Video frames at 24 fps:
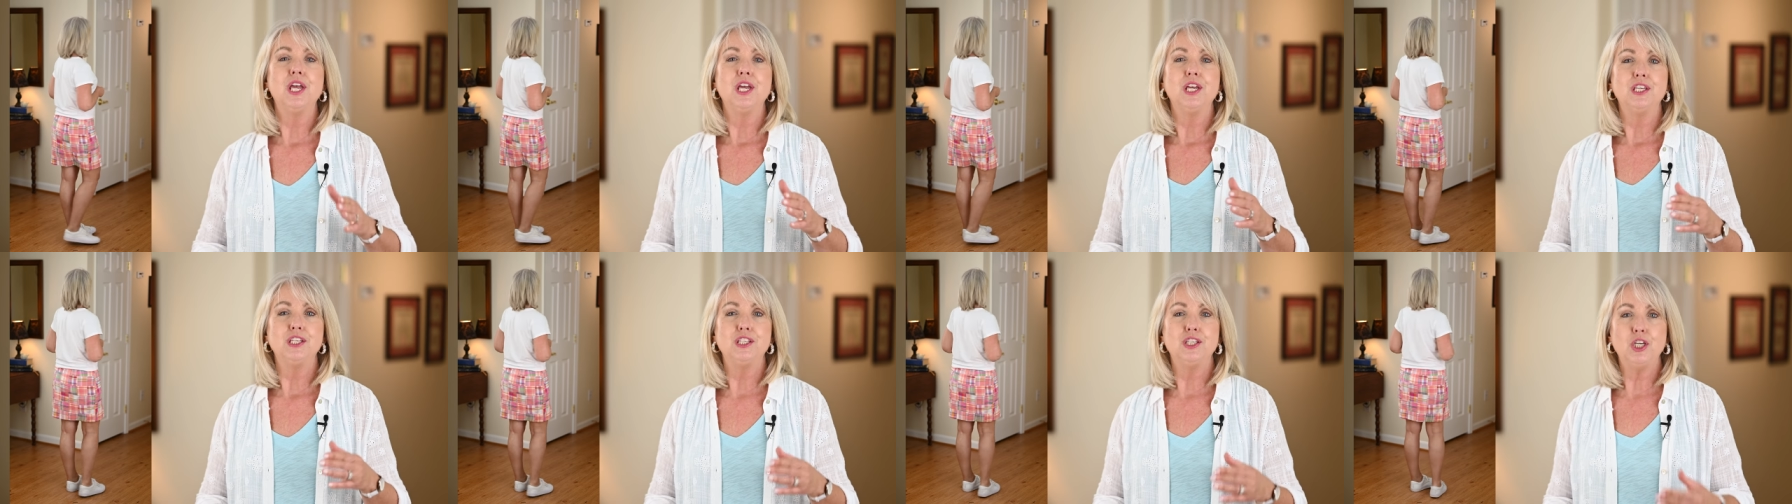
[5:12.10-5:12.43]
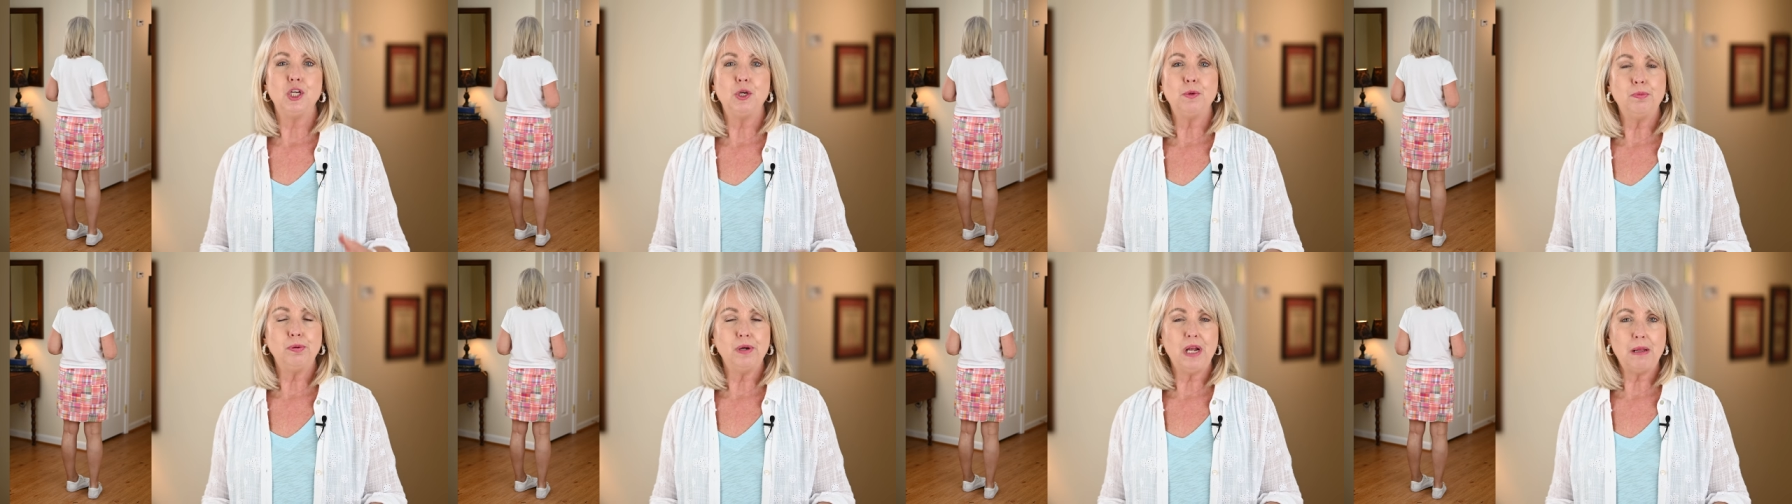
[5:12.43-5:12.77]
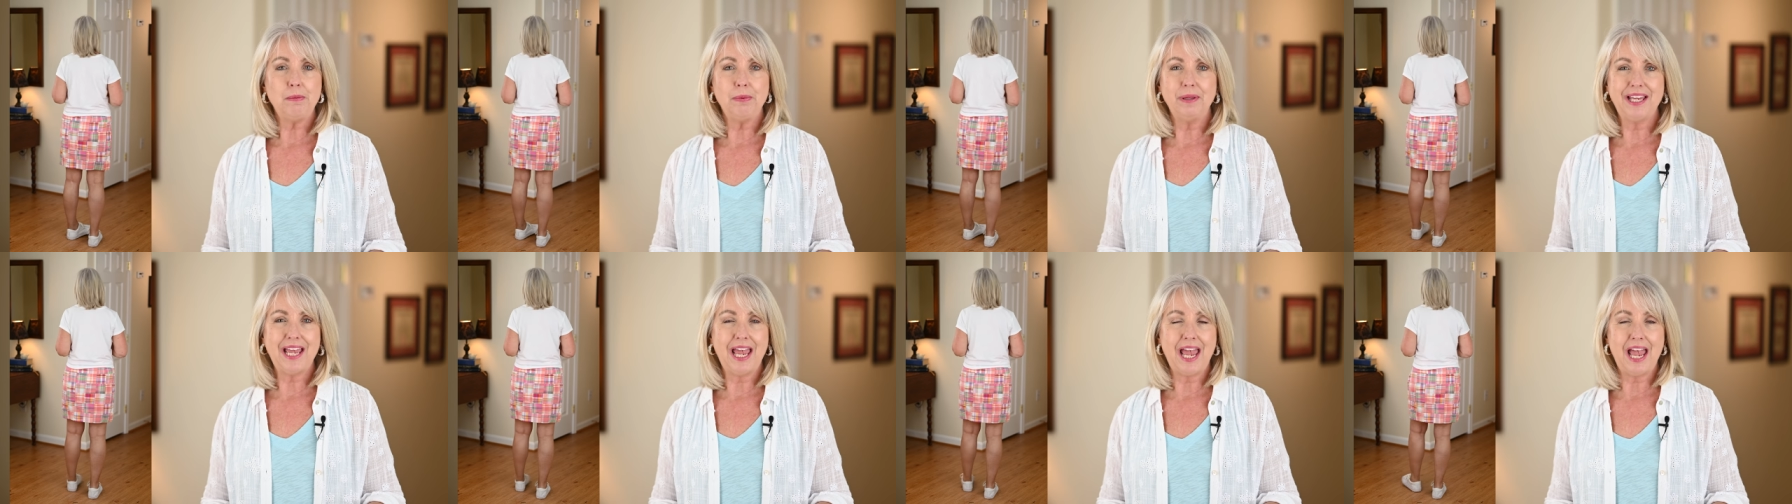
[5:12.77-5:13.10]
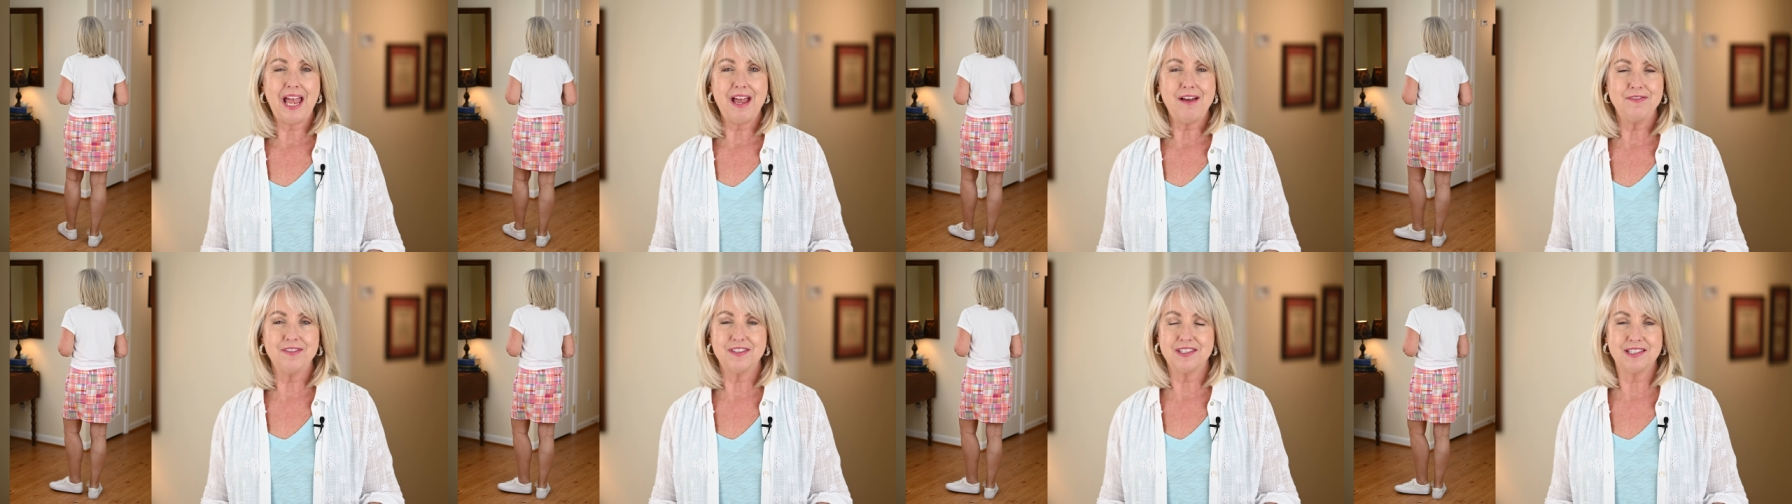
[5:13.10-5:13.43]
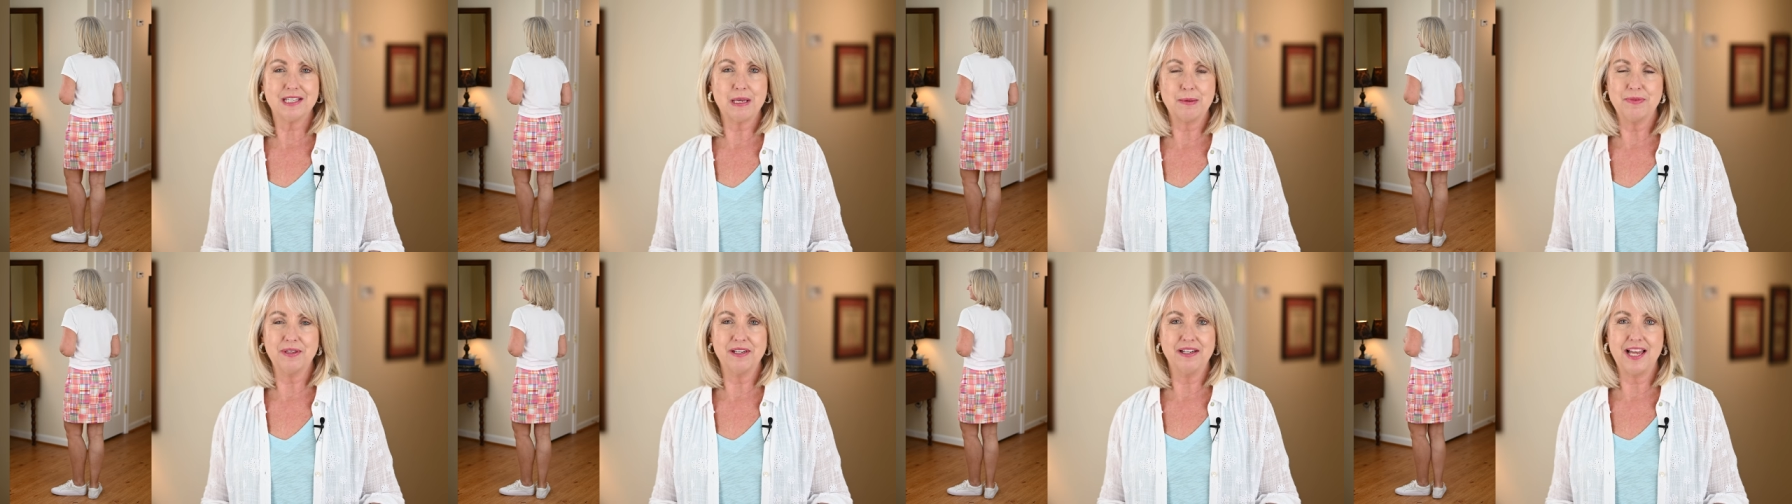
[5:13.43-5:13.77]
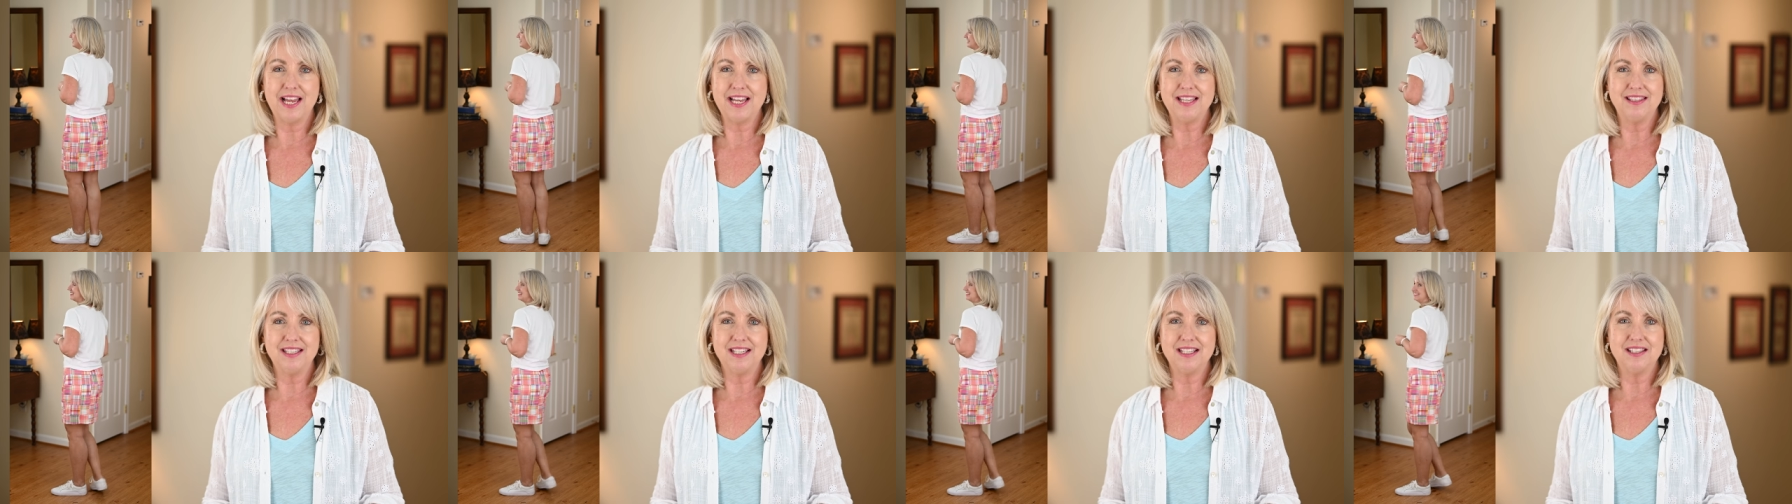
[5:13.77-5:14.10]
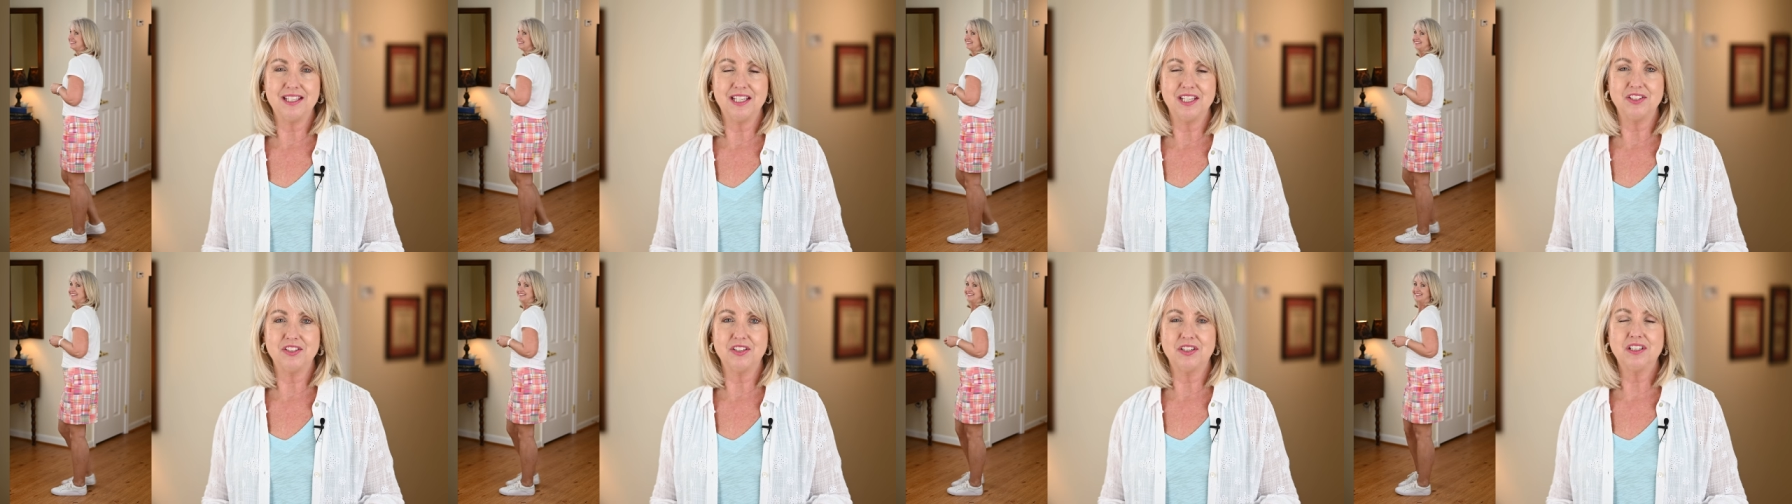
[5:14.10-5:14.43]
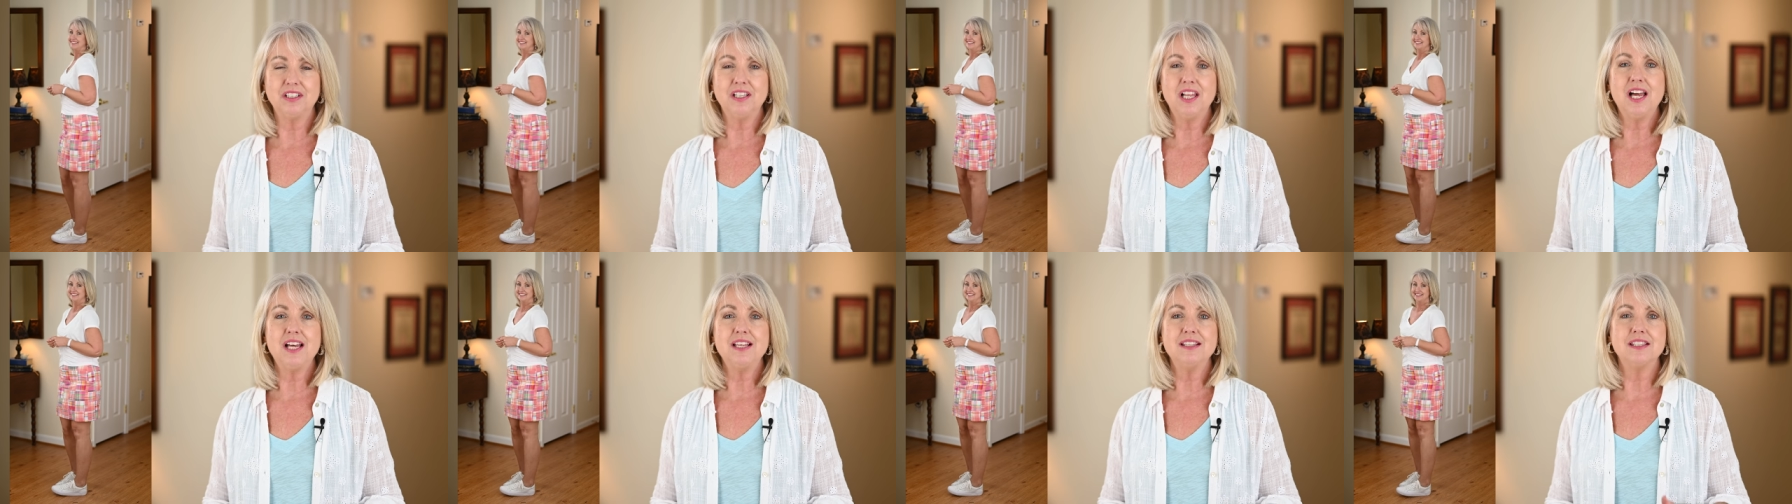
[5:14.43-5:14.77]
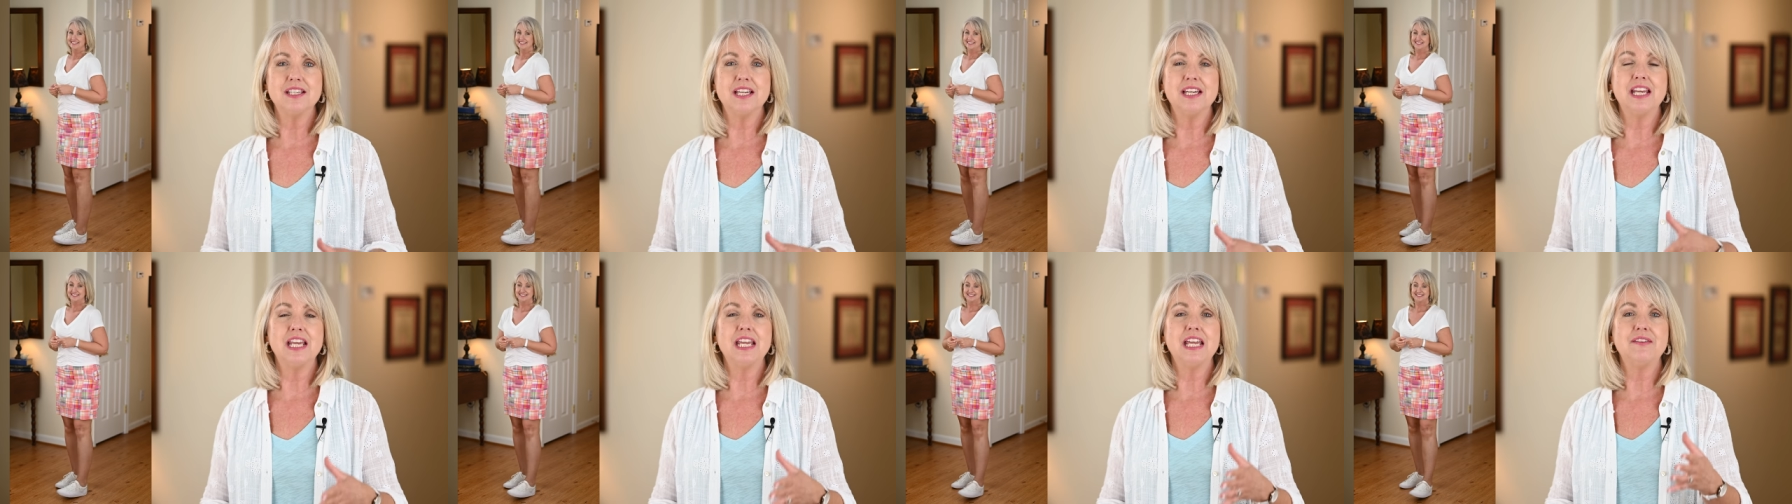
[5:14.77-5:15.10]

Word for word: You probably have something like this in your closet.